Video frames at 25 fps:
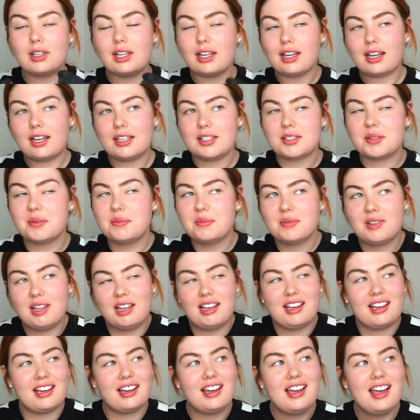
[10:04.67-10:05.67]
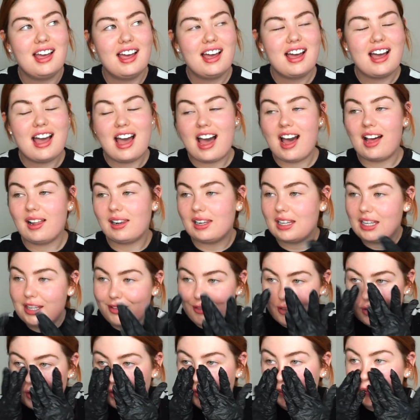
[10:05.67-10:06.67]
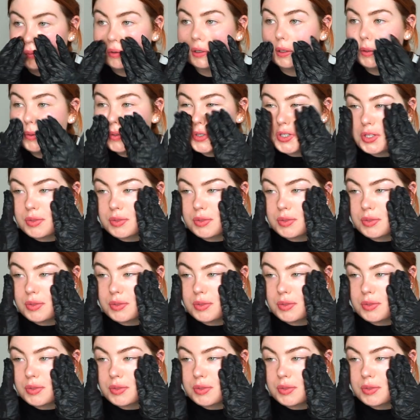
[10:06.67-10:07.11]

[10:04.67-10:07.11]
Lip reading: Like I don't think I'll even come close.